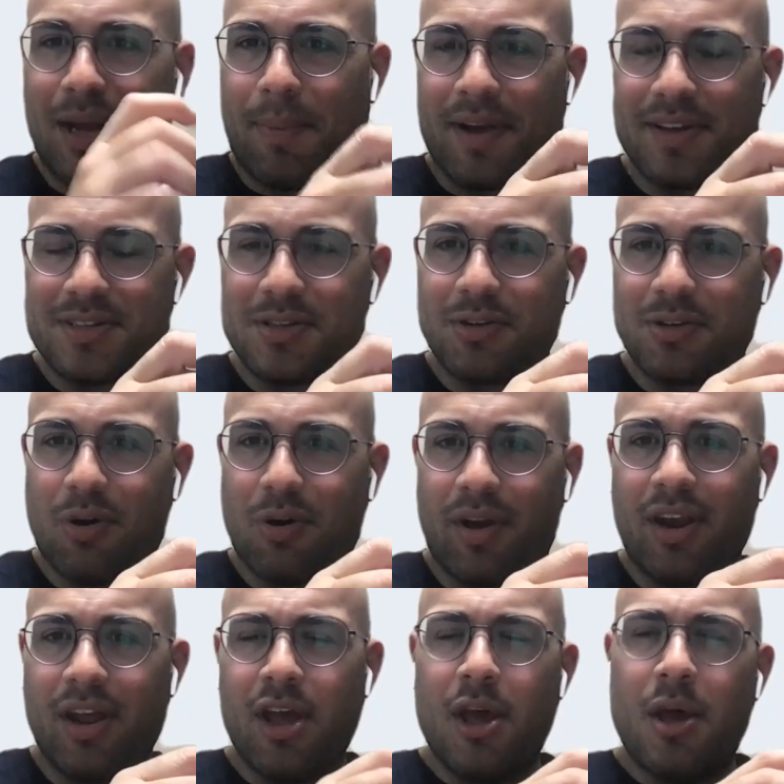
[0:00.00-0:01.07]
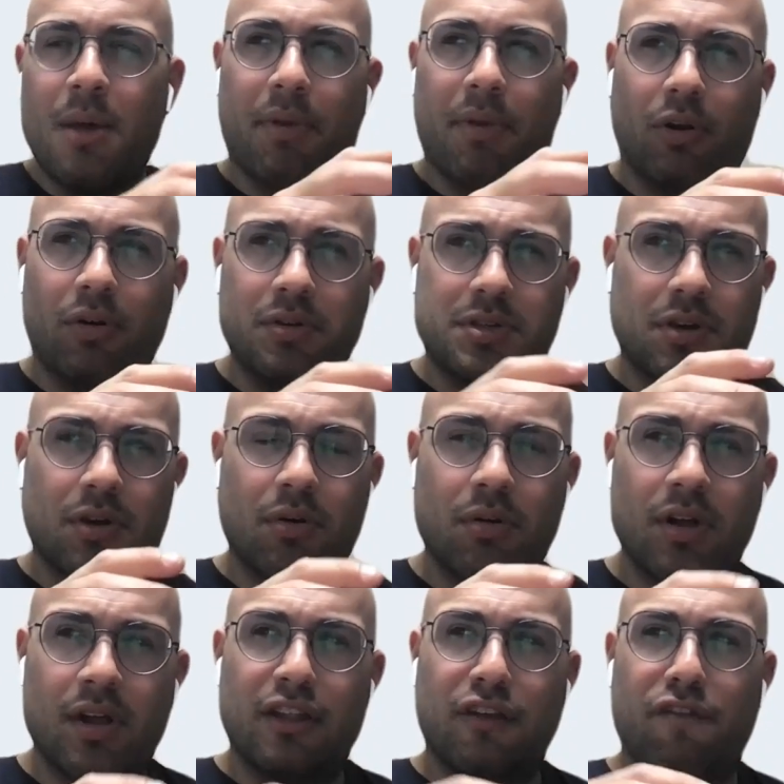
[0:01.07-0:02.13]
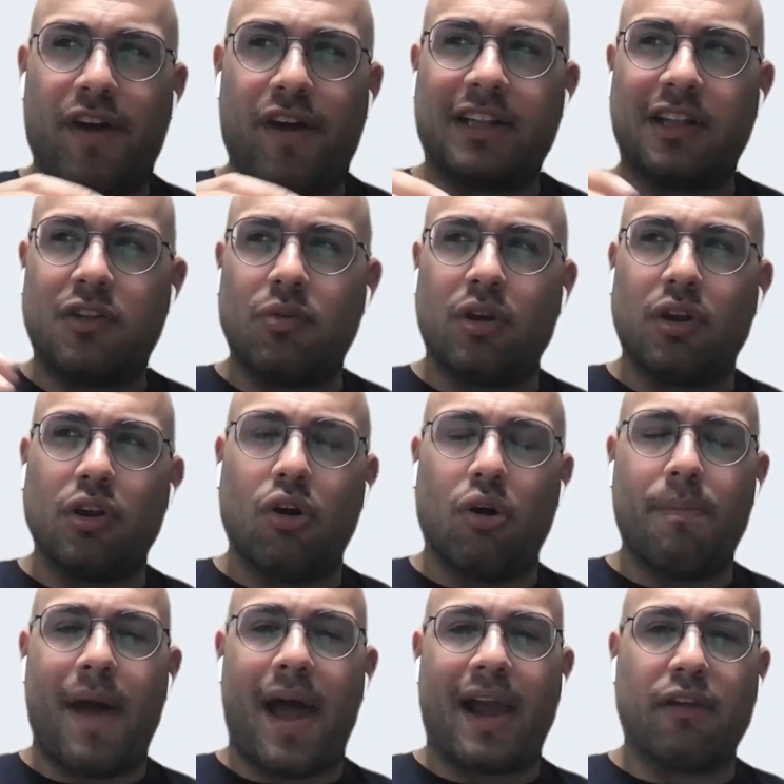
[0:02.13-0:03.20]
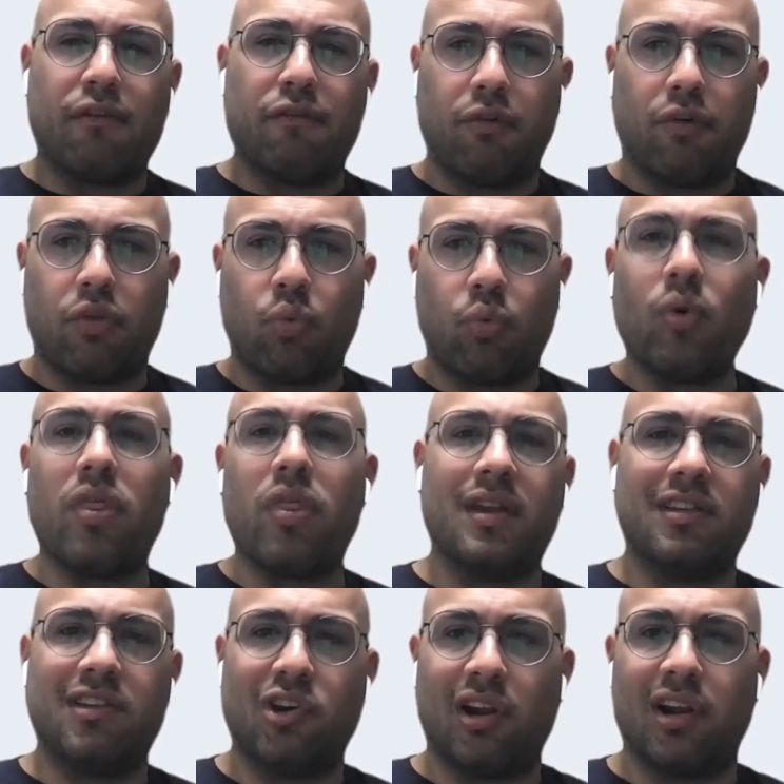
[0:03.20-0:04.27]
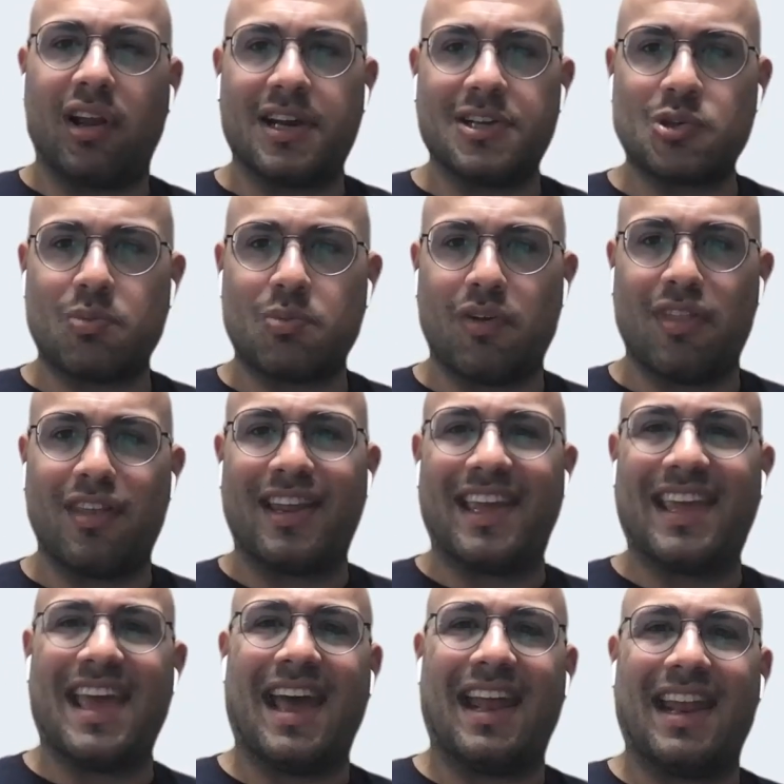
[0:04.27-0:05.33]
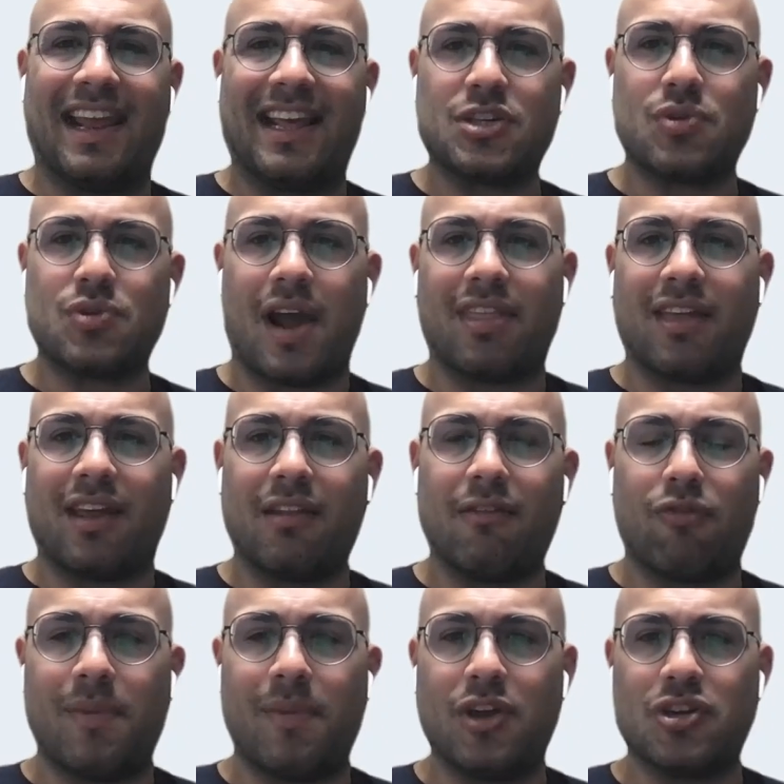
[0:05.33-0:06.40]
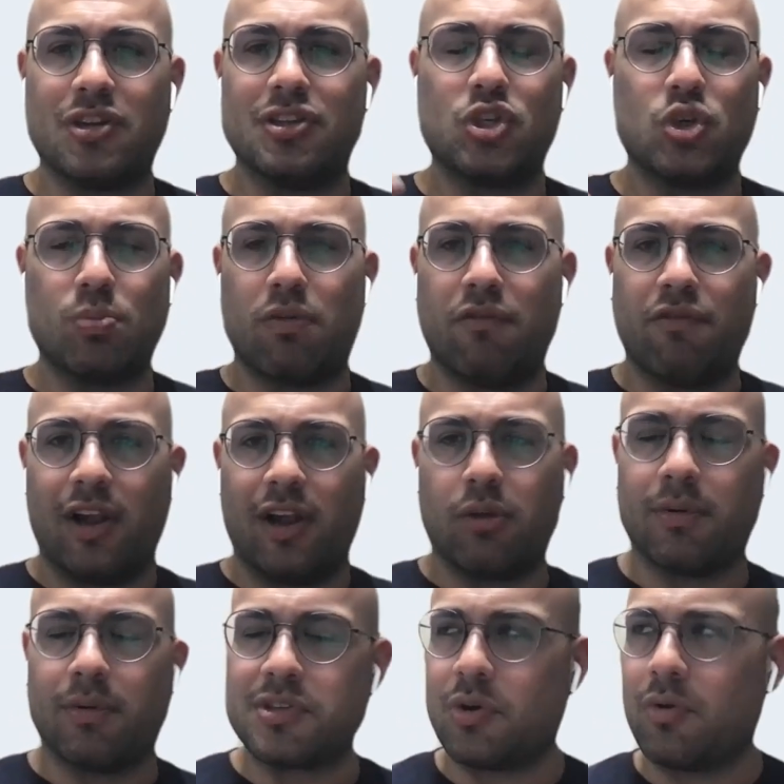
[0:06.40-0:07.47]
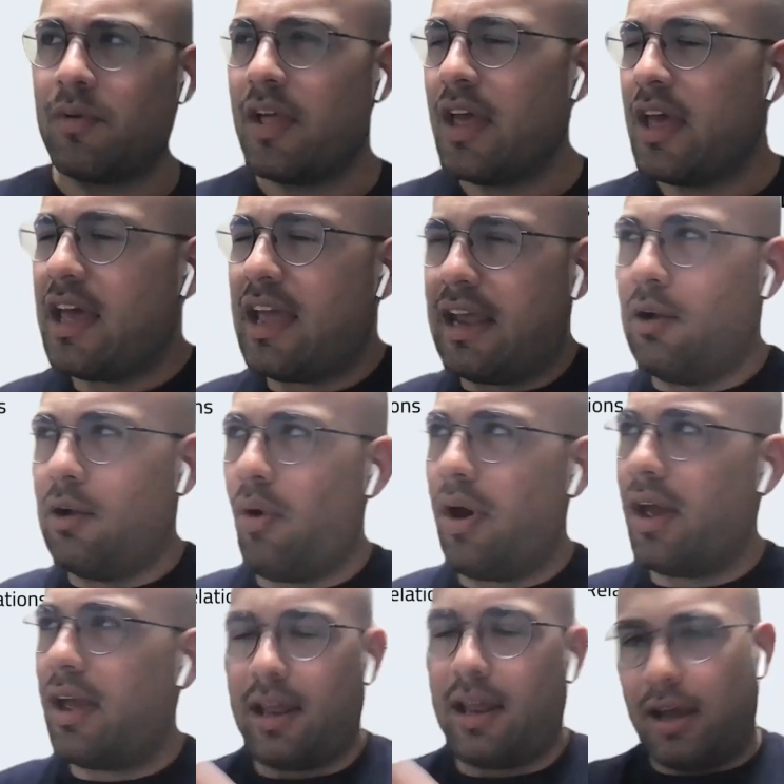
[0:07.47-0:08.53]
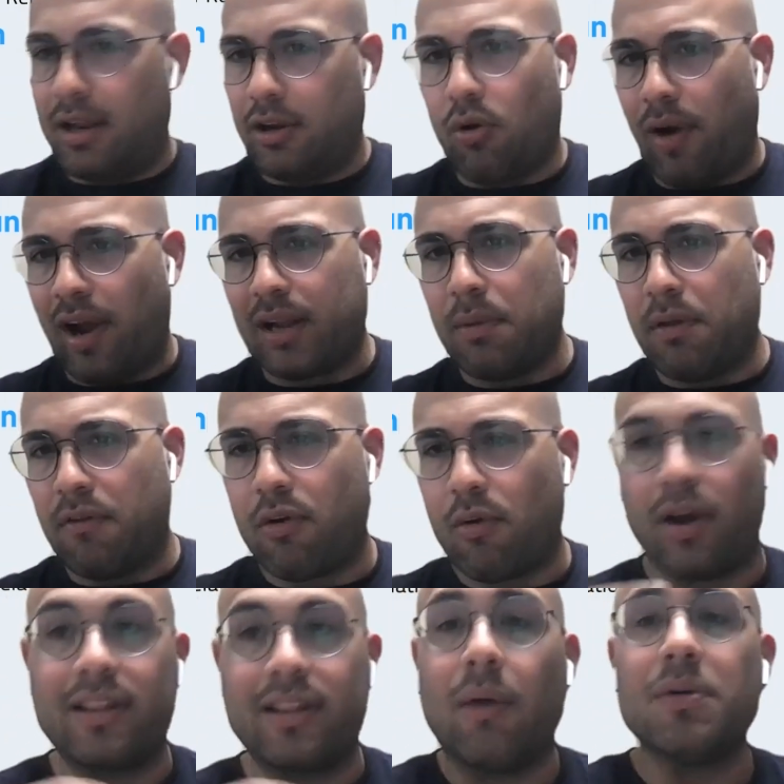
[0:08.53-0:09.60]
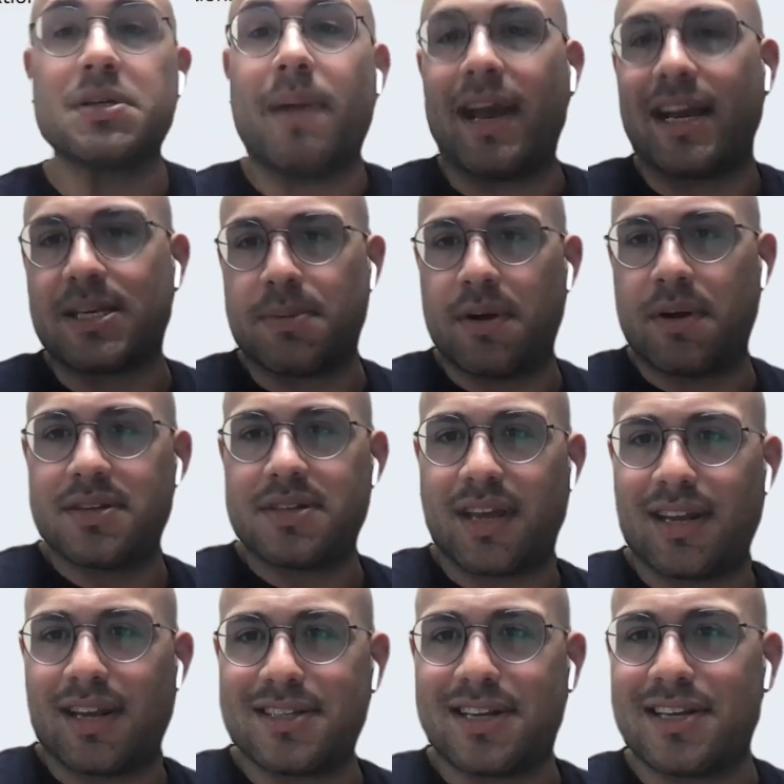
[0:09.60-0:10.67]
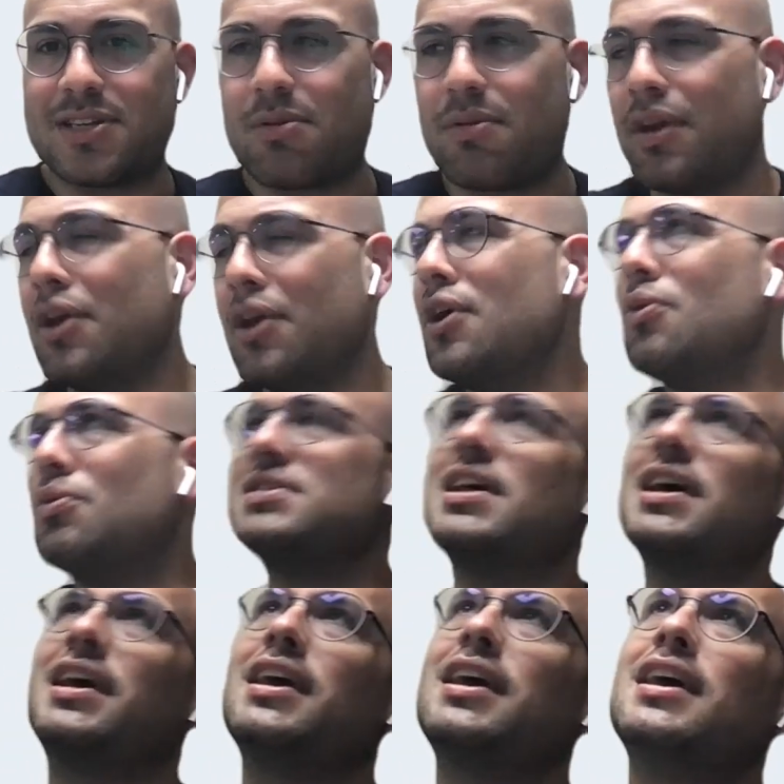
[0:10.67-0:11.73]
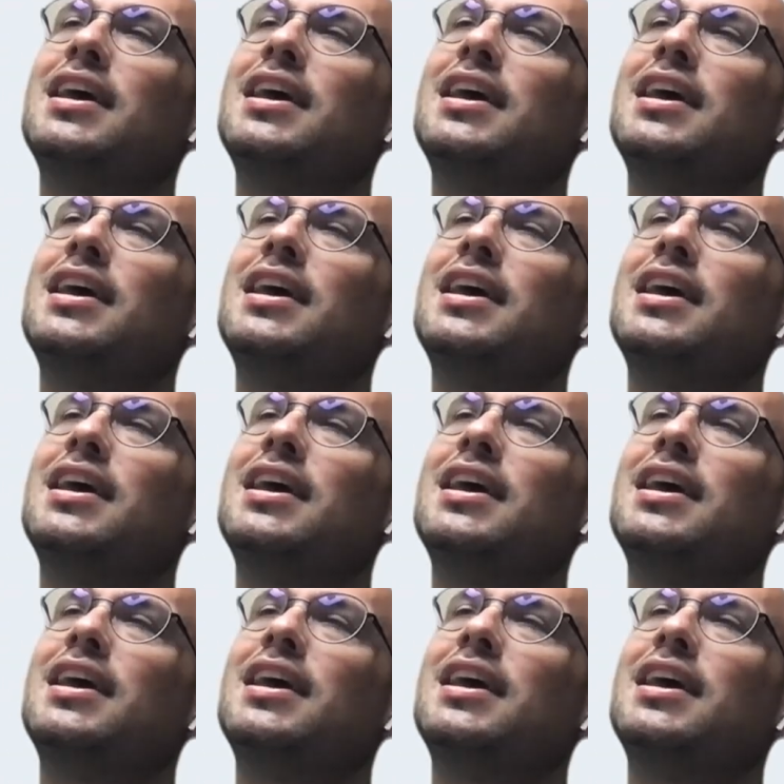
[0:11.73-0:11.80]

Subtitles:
capacity to go in, but also the fact that you can go back and forth with the internal customer and then get and extract that information is super valuable. So in a way, and correct me if you're wrong, that was my experience again as an SRE, was like